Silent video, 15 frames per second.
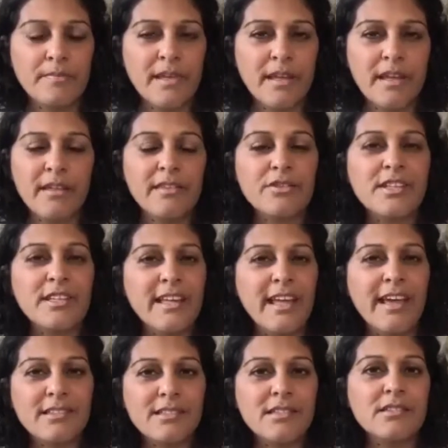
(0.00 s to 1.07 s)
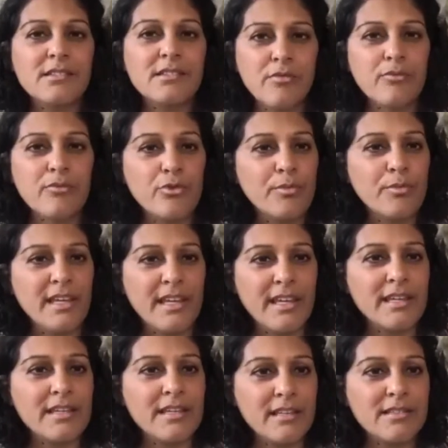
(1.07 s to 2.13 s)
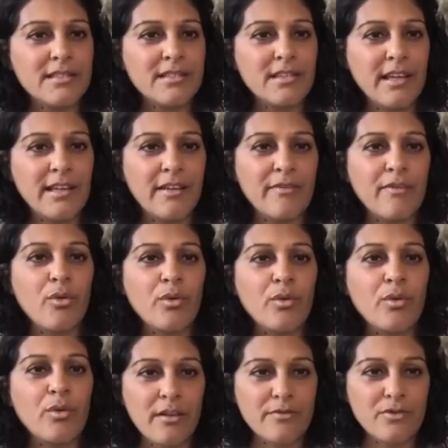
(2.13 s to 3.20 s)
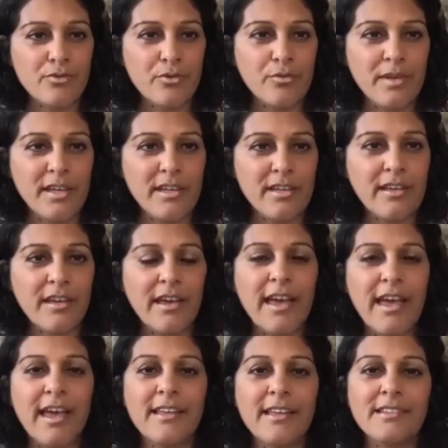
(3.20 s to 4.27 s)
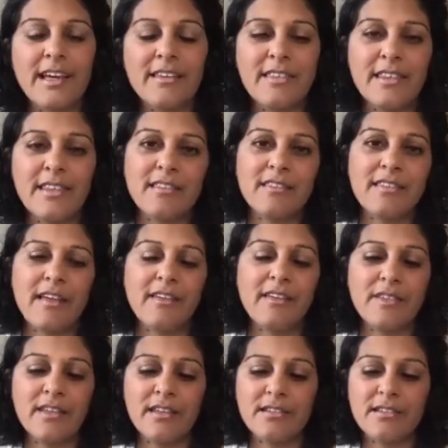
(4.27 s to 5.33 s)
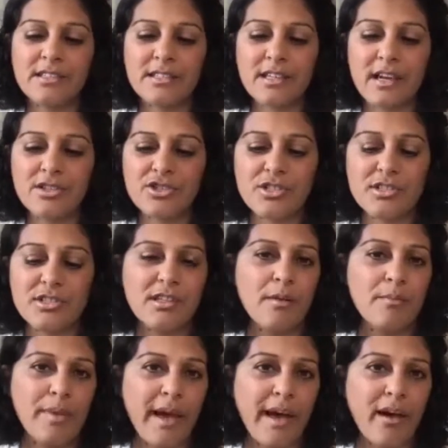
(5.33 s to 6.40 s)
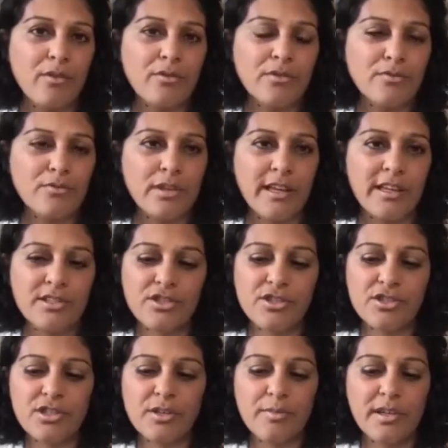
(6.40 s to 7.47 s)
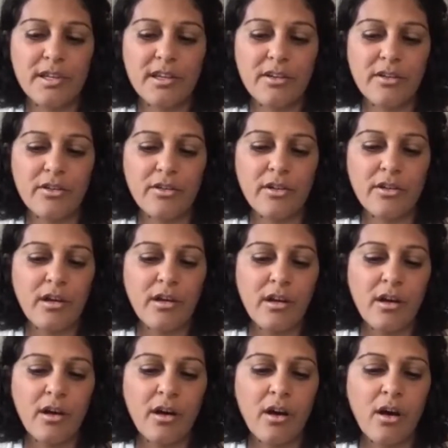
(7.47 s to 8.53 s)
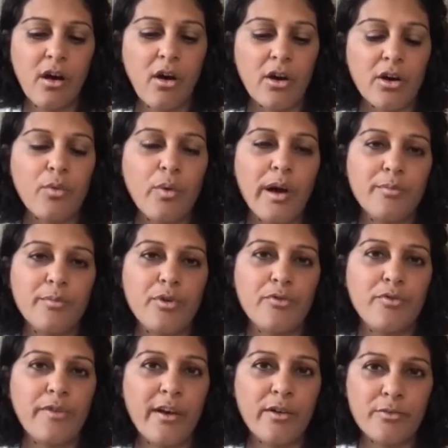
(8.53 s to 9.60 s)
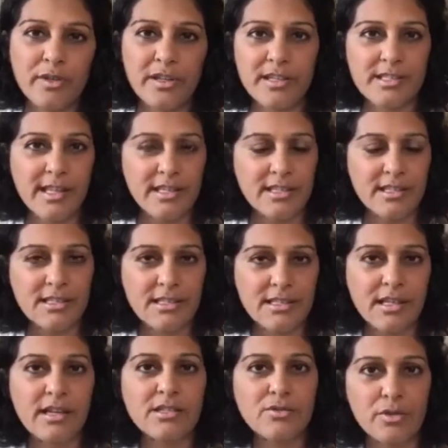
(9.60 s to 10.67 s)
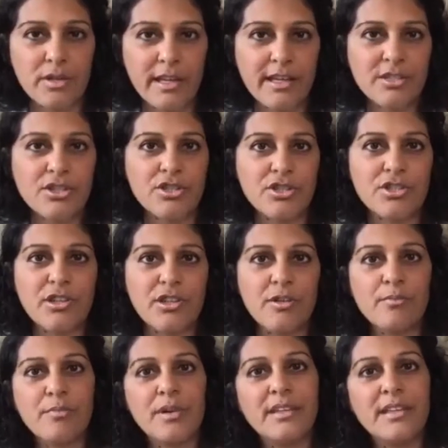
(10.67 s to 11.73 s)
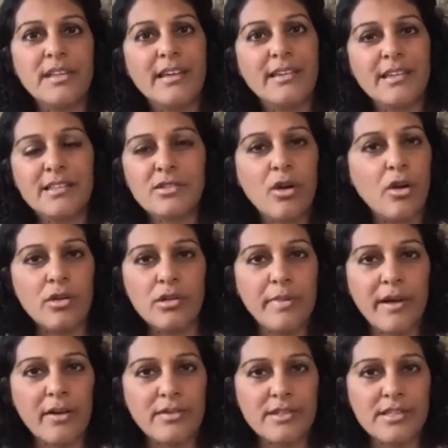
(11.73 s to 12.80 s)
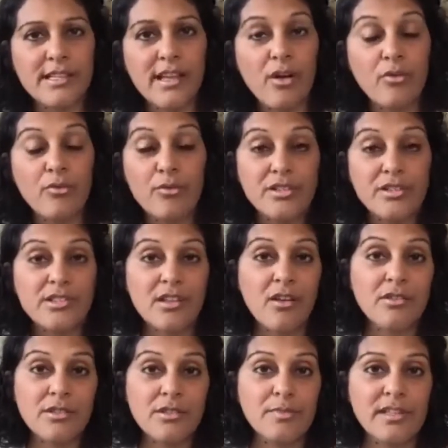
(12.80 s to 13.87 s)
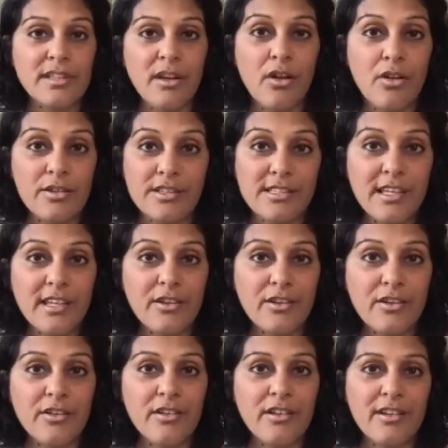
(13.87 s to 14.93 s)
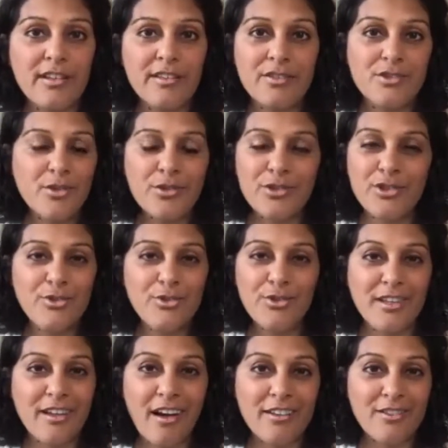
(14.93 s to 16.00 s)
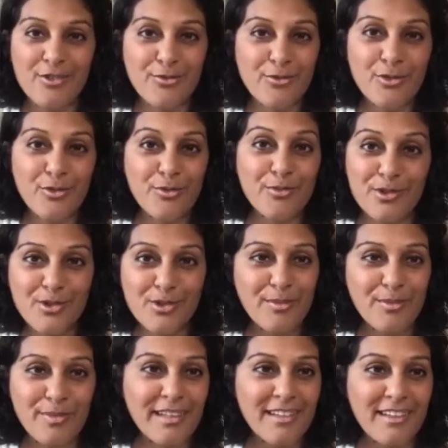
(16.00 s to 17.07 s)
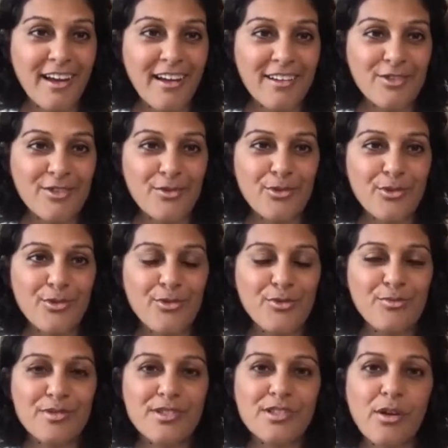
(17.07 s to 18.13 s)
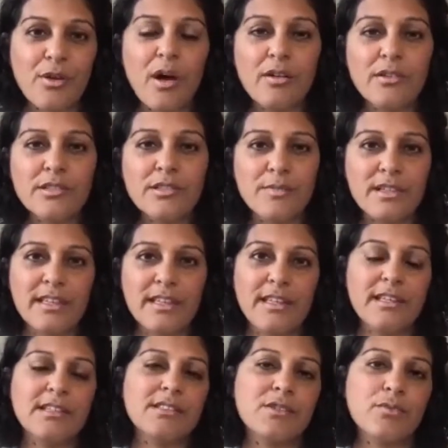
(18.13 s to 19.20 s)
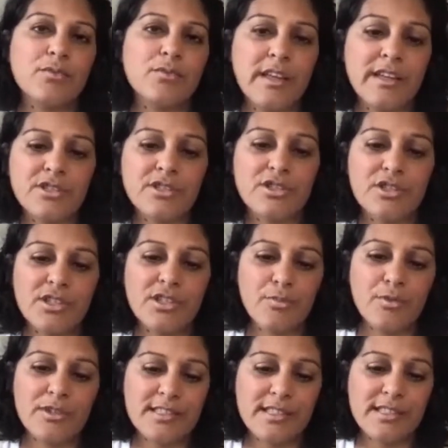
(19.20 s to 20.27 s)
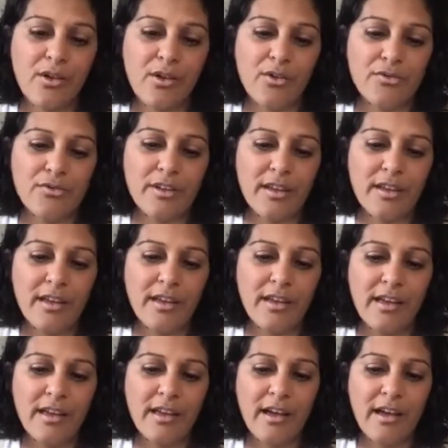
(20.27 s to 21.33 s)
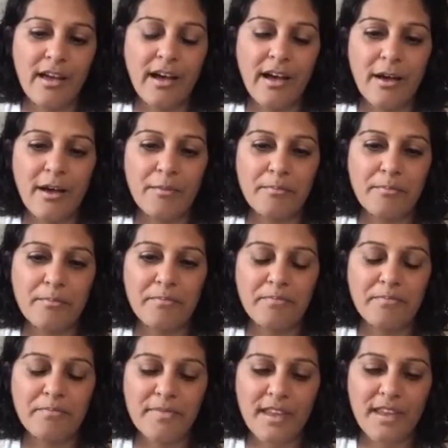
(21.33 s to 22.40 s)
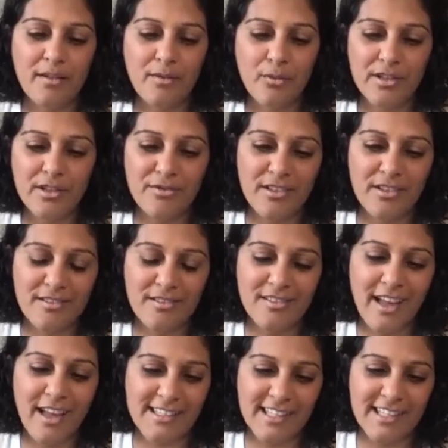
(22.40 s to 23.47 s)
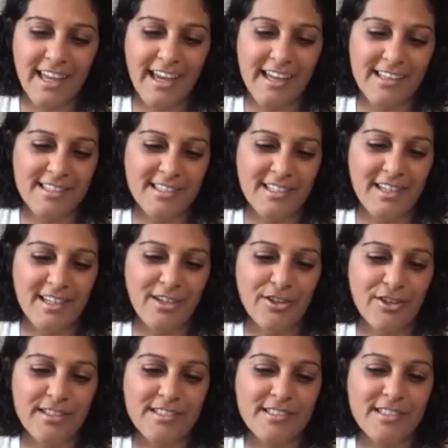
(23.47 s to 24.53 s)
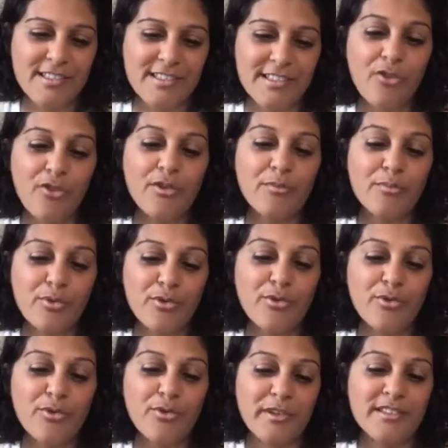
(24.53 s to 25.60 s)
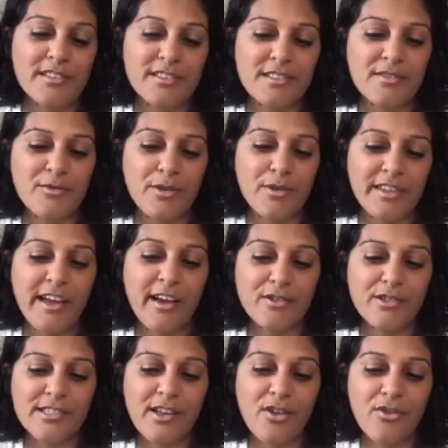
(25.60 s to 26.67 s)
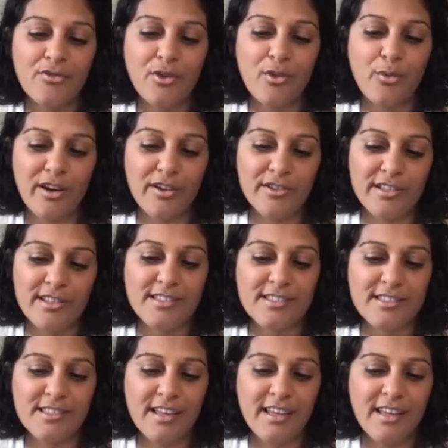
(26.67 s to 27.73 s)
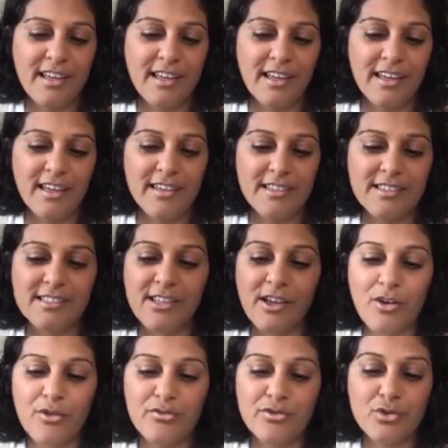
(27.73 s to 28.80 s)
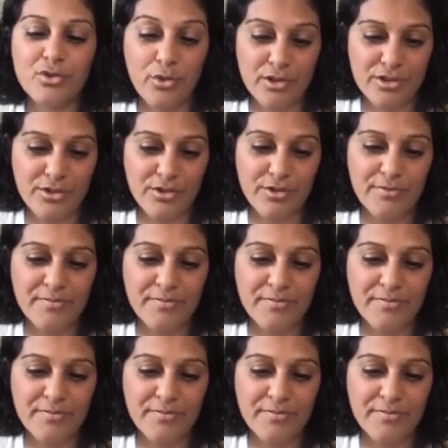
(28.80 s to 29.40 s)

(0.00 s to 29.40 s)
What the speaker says: There's an essence of Rumi in it, and I've always loved Rumi. And I think that the discussions about relationship here are quite profound because they discuss relationship, but yet it's all about the self, which is ultimately all that's here. There's only you and God in the room. There's only me and God in the room. So ultimately it is the relationship with self. One of the lines he has in here is, self-improvement without self-awareness is self-torture.